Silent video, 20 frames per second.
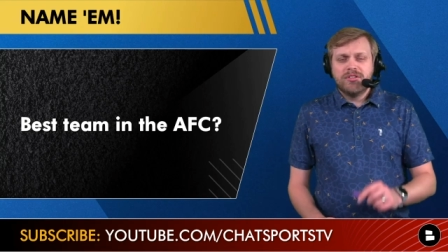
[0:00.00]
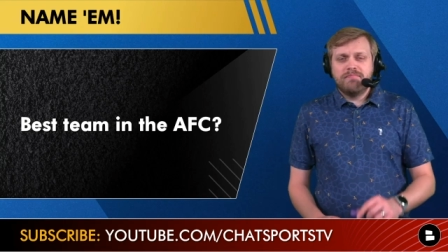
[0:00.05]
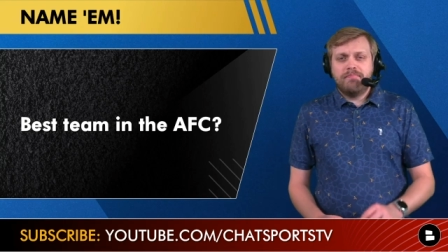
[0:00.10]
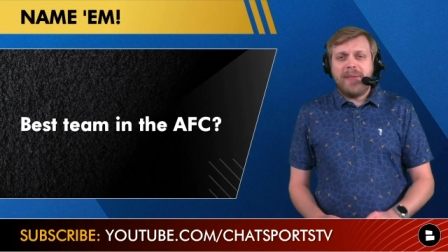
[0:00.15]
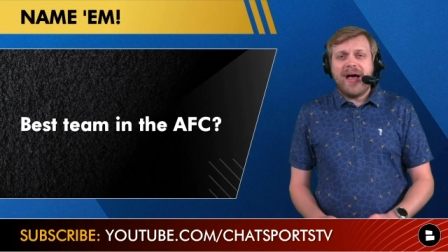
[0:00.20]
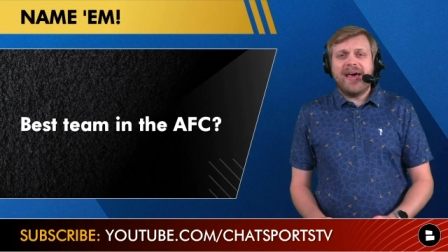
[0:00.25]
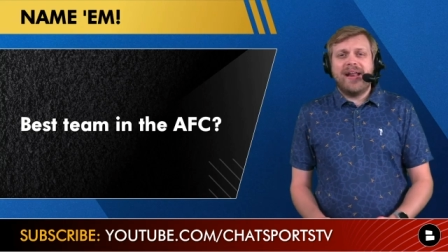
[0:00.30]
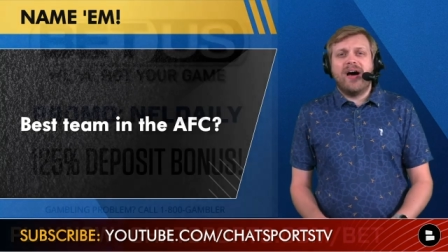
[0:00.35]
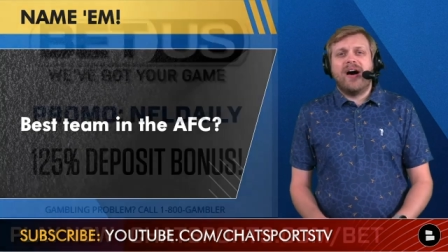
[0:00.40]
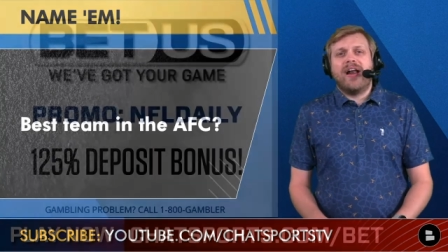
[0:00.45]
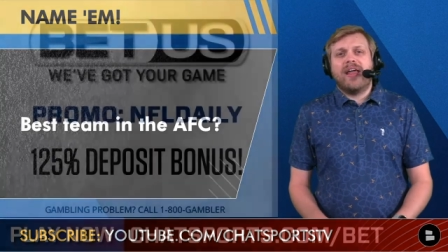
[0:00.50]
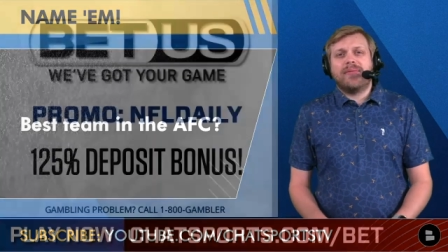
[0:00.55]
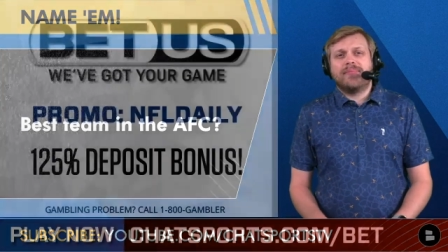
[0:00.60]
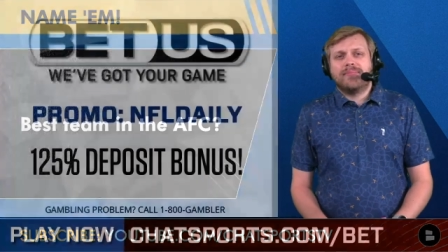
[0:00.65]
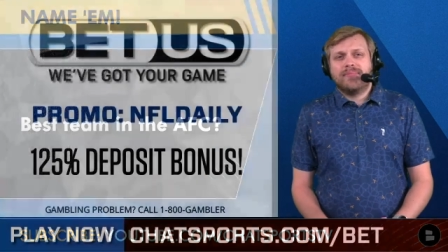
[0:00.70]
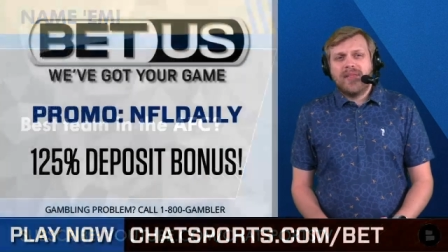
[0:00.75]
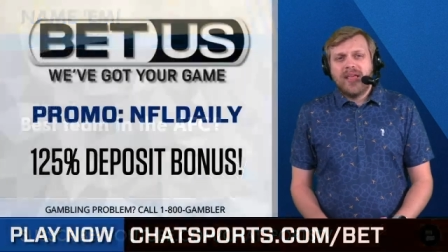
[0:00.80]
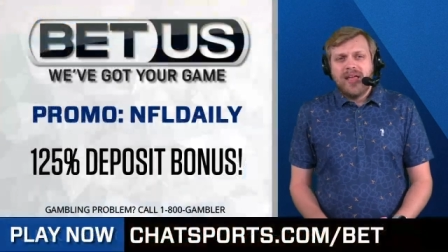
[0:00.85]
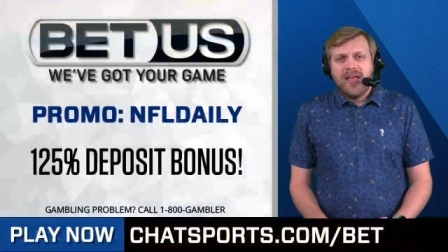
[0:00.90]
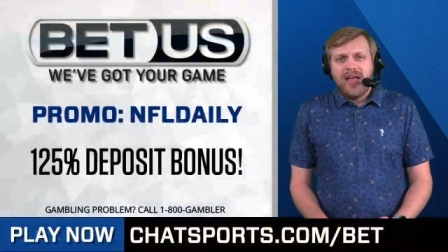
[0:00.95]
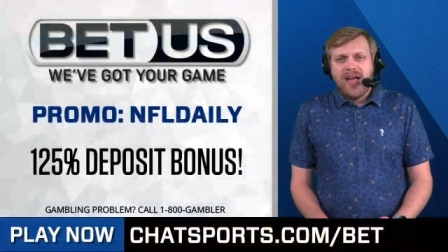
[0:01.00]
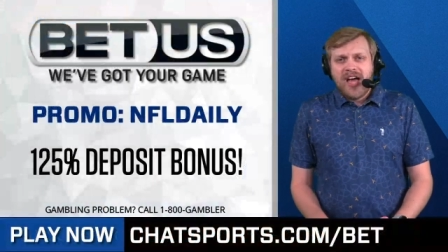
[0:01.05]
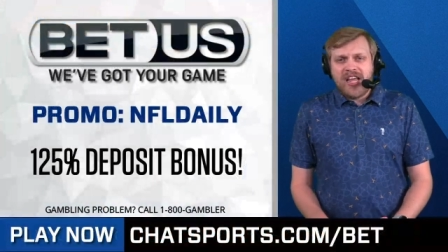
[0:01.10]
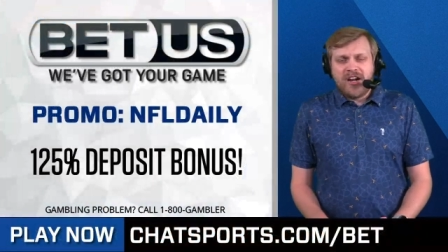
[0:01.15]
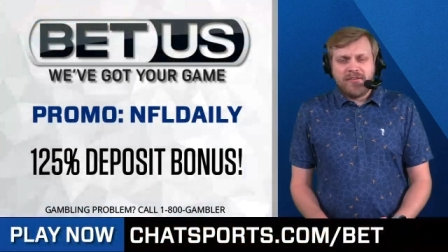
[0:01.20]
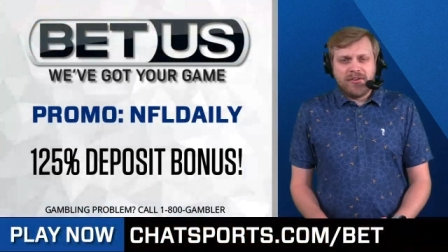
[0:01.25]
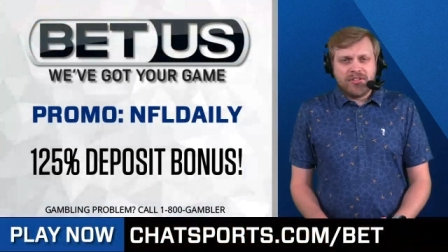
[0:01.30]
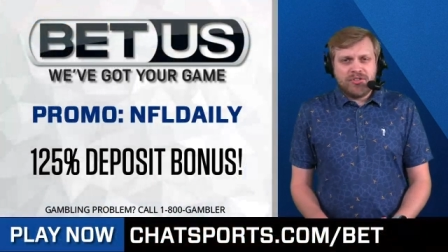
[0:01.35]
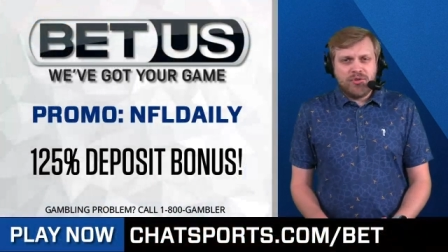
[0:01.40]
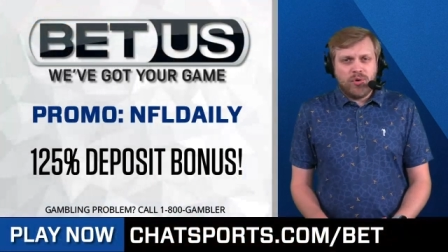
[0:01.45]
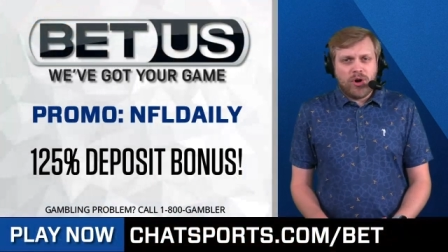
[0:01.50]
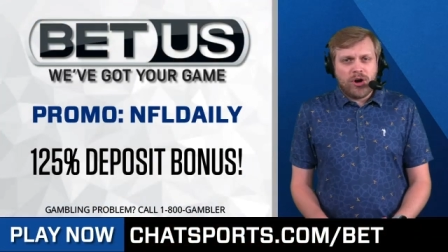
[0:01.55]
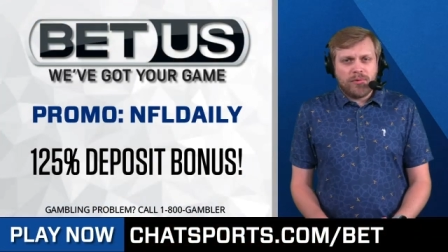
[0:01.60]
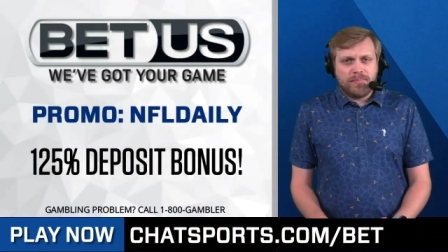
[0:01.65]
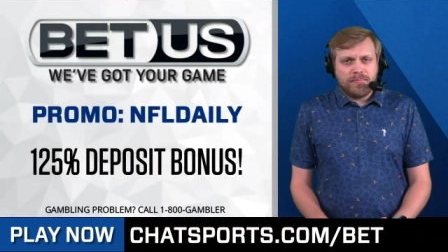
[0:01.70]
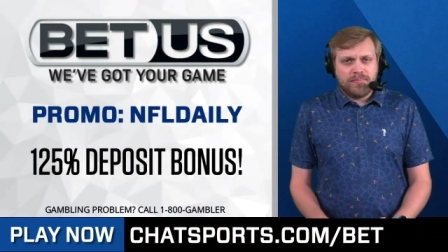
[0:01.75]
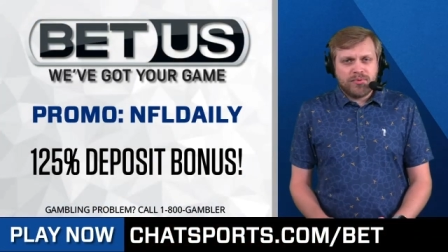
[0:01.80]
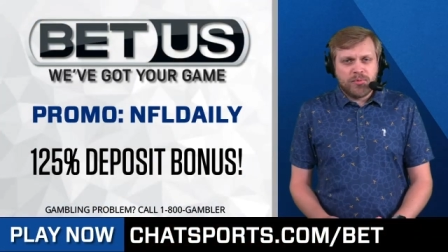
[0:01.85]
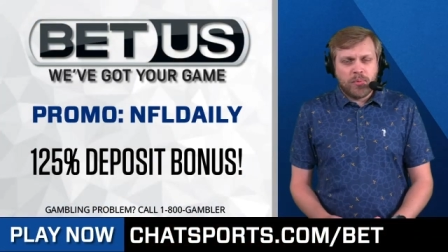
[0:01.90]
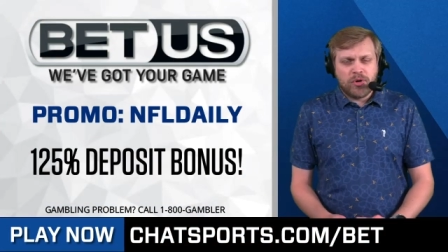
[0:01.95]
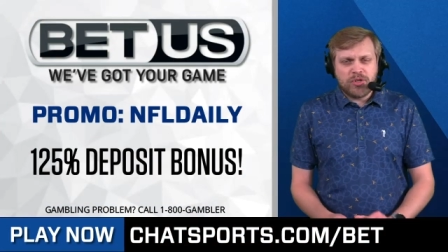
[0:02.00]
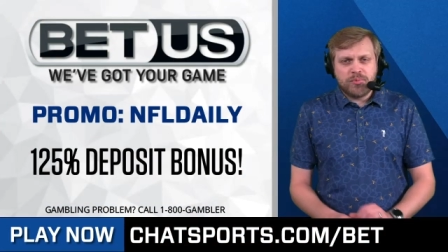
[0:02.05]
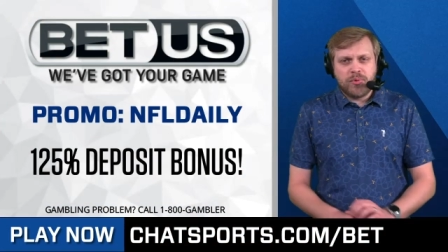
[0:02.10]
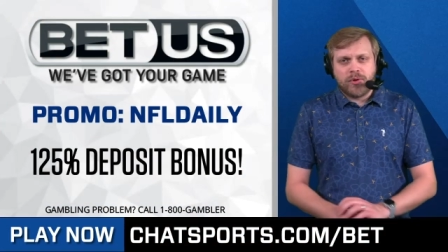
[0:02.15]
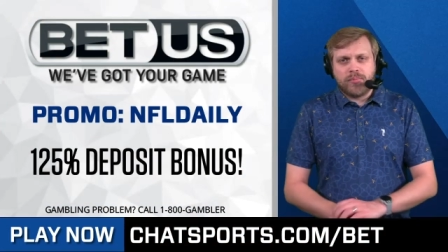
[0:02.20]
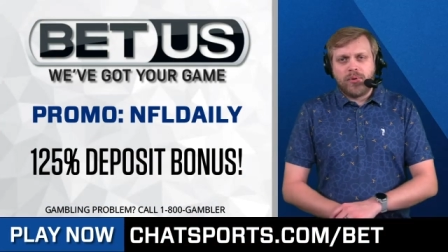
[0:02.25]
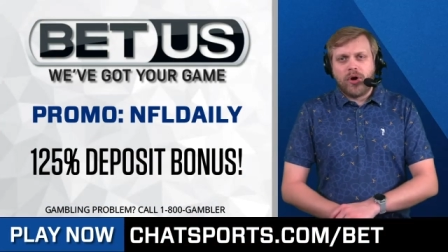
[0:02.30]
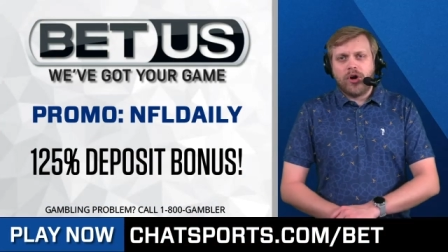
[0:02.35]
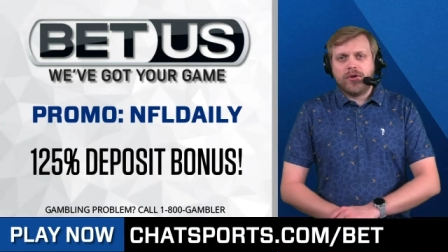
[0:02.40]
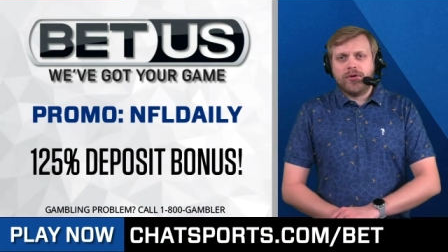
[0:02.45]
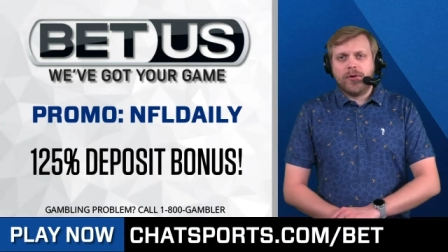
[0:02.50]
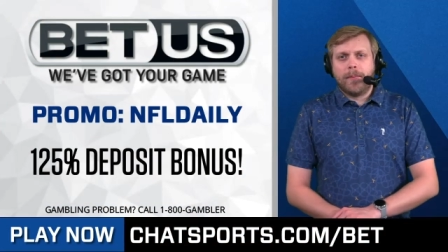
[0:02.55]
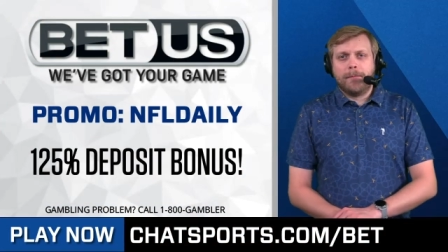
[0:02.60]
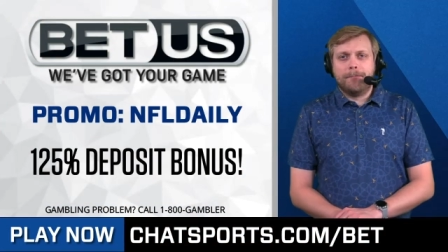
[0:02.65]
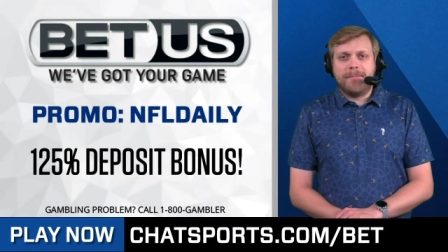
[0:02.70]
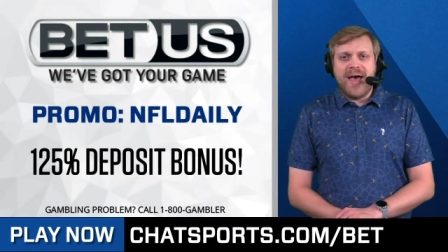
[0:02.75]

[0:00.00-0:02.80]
Bet on it head over to our sportsbook partner,